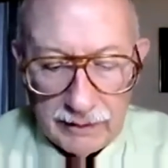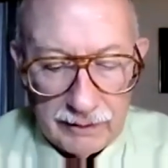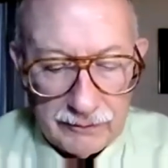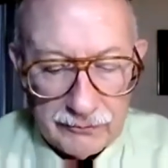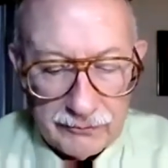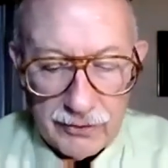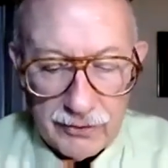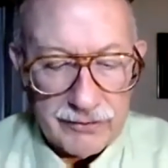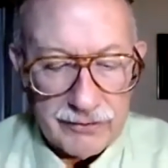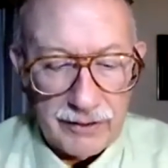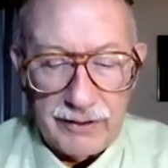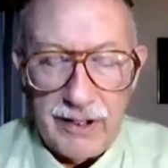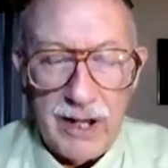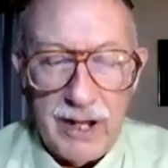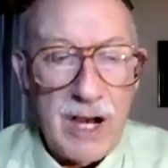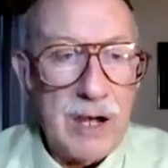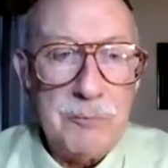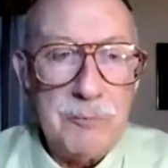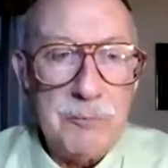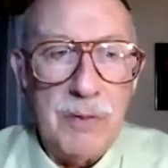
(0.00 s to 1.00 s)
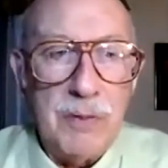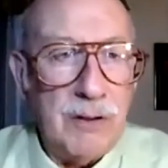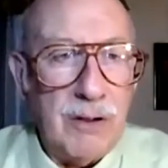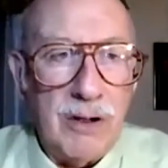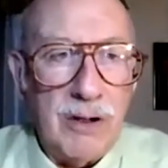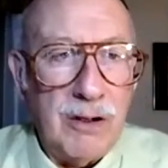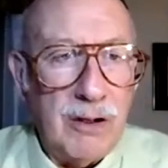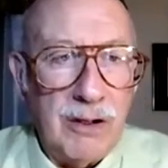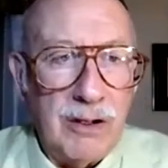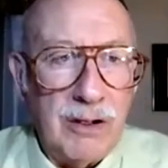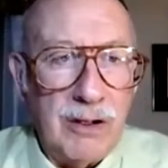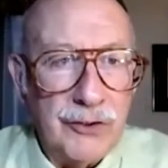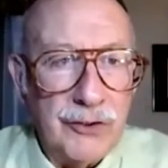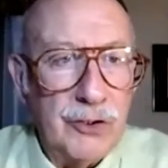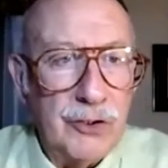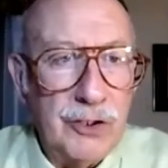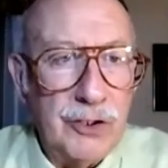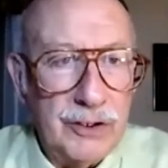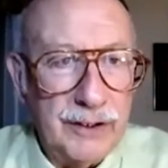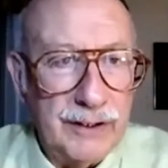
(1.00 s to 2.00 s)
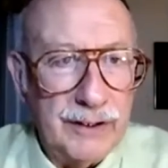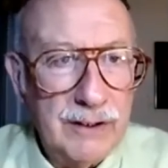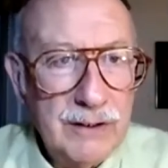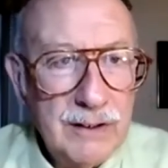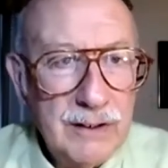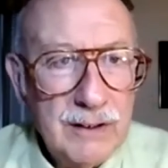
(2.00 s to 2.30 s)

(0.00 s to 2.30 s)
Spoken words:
just a knob on the hood.